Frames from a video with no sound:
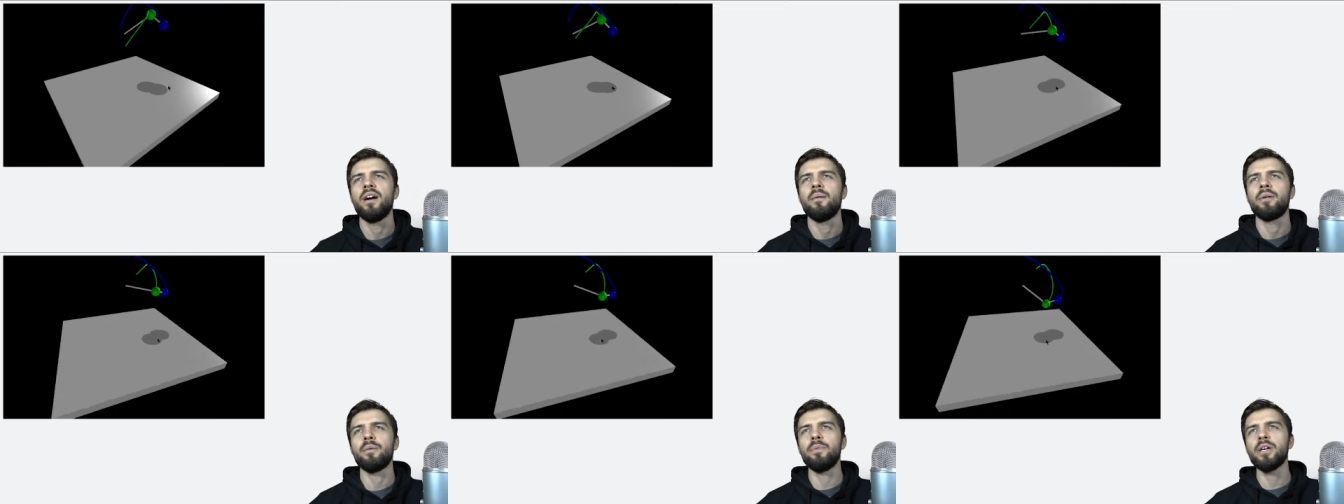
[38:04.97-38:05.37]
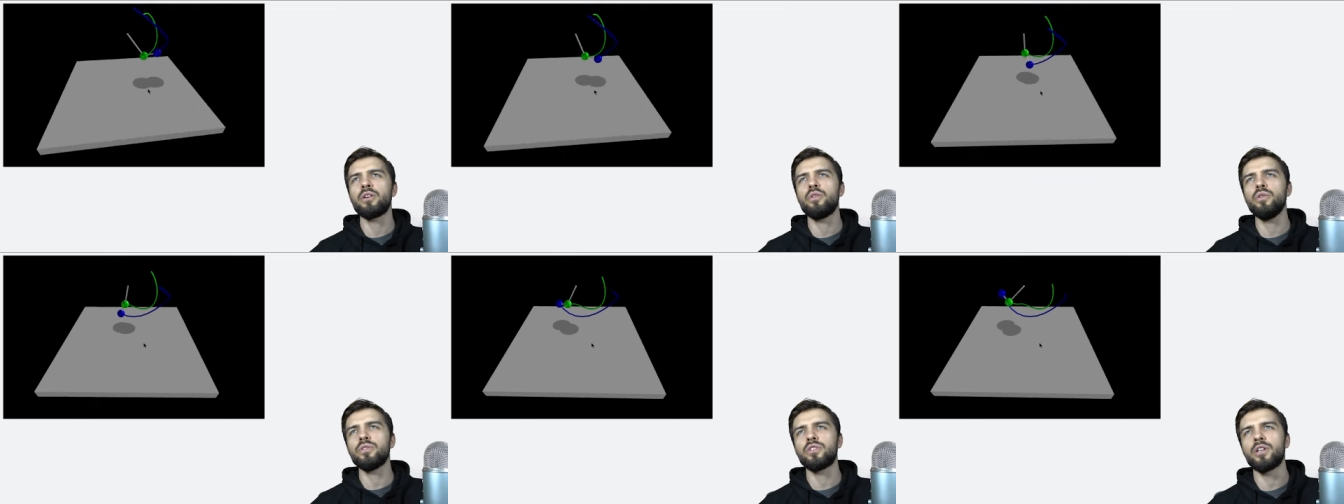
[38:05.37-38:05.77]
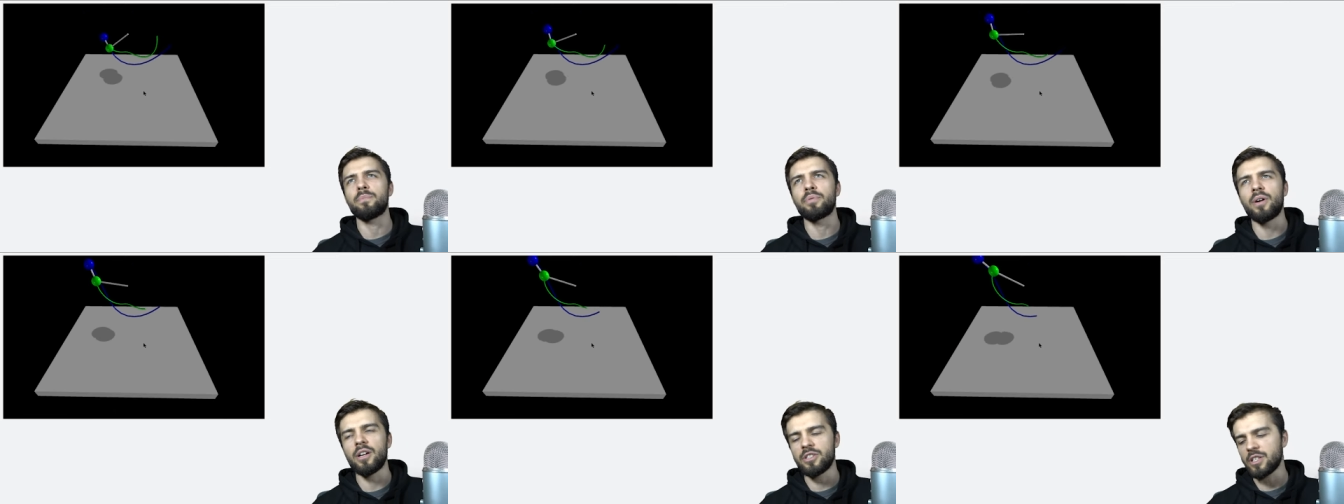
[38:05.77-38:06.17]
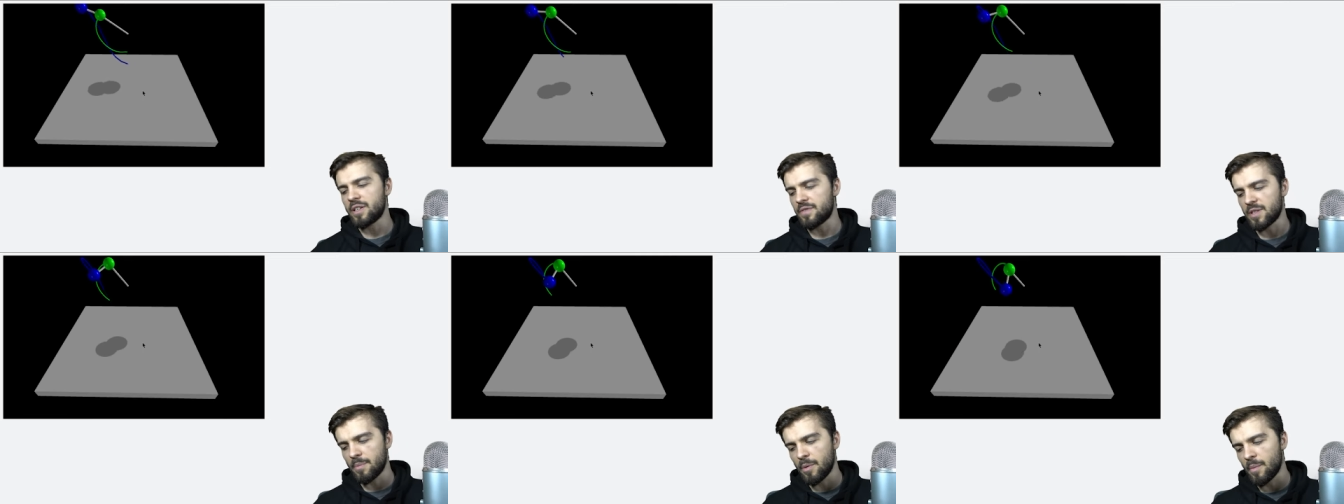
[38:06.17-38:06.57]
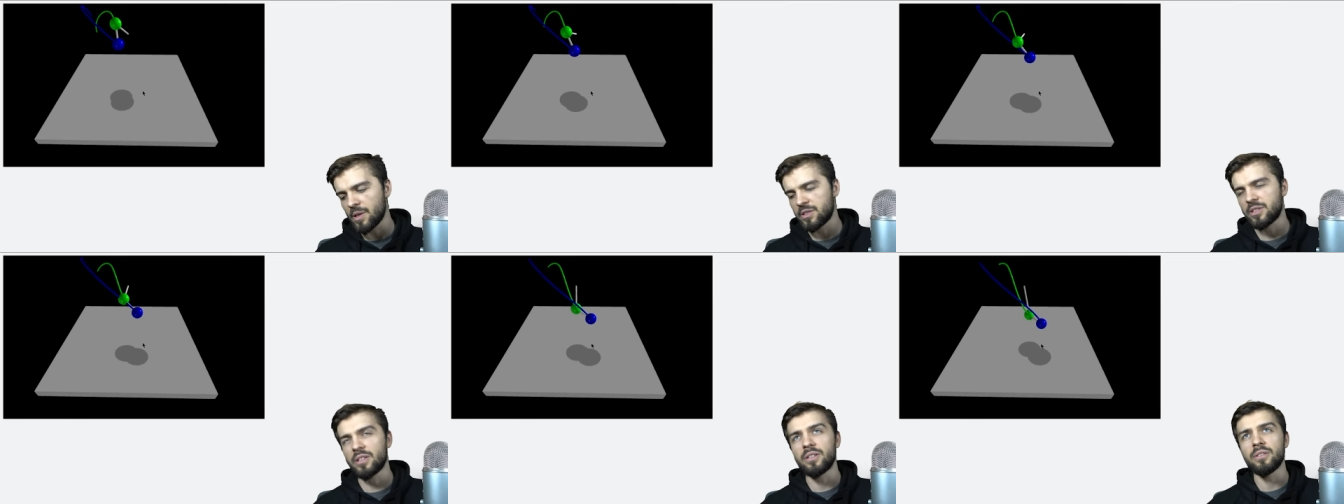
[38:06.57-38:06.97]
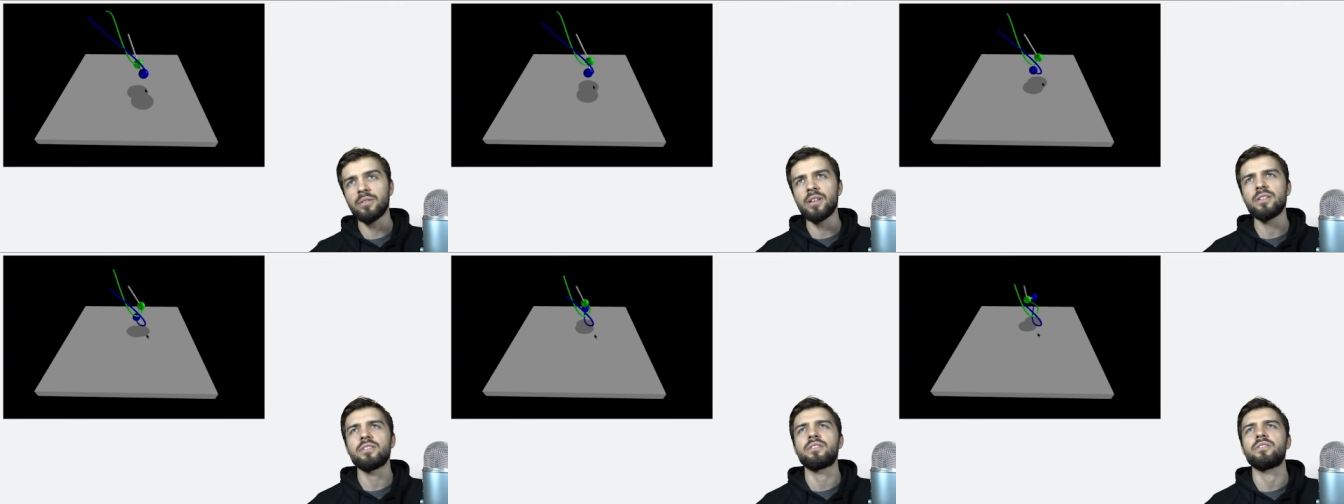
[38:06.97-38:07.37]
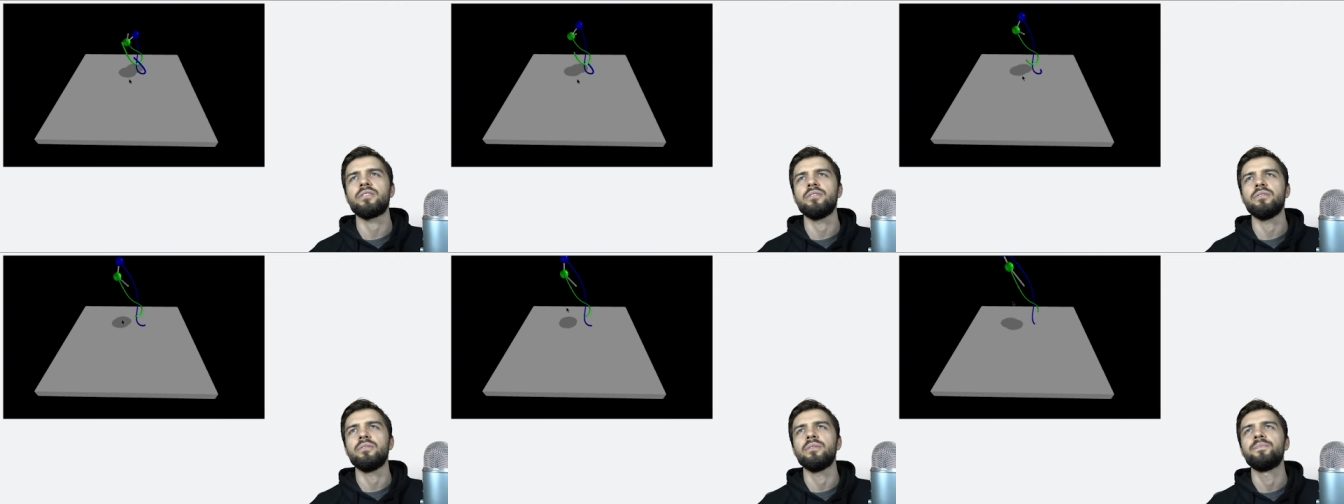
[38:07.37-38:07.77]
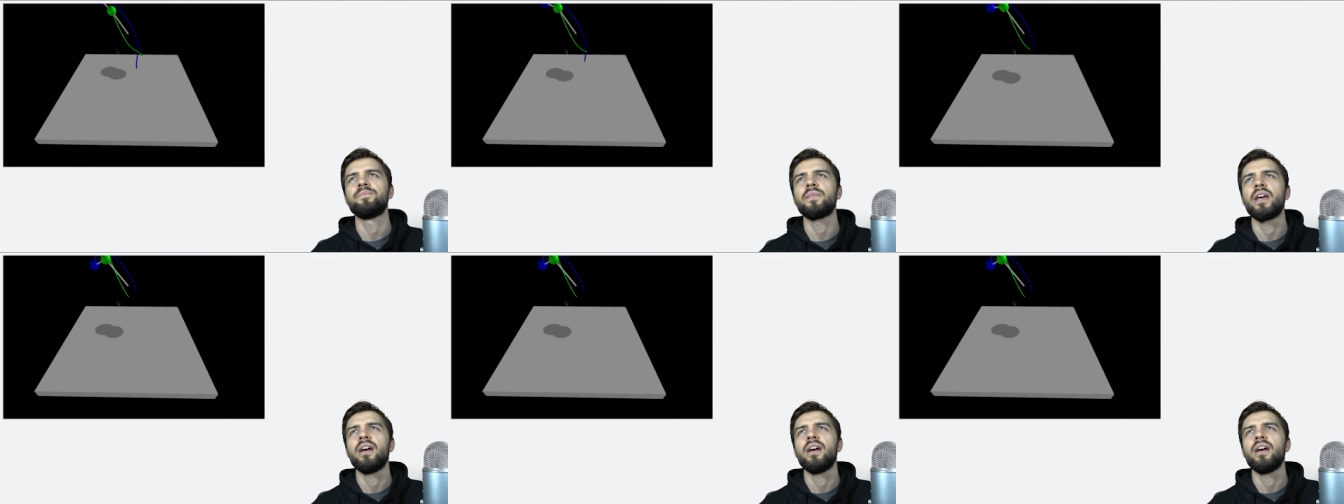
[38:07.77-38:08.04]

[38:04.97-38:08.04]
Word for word: But it'd be a cool sort of project if someone wants to do this to,